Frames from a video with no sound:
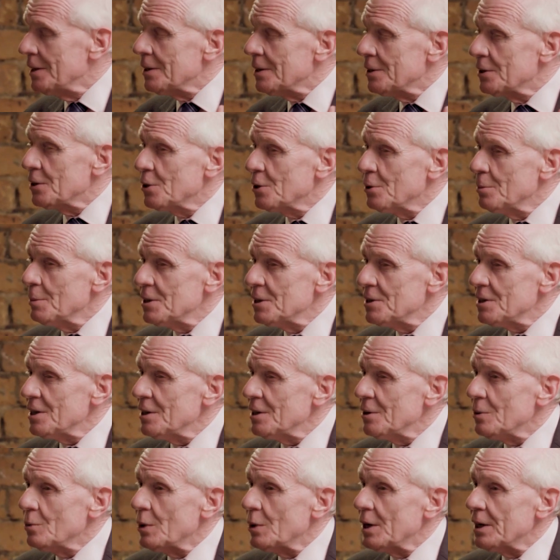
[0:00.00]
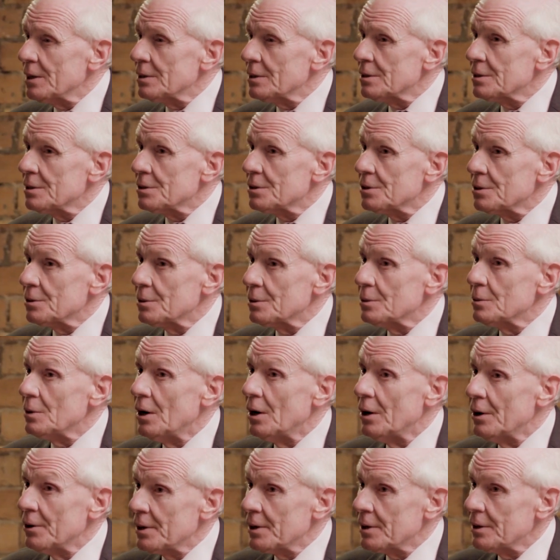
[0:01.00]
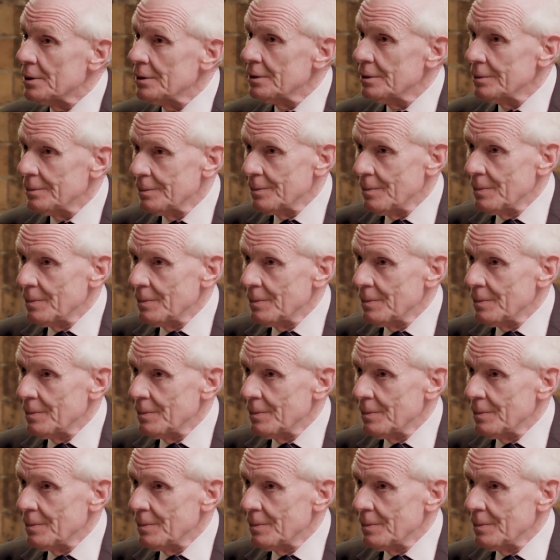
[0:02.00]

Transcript: The committee went to Oregon,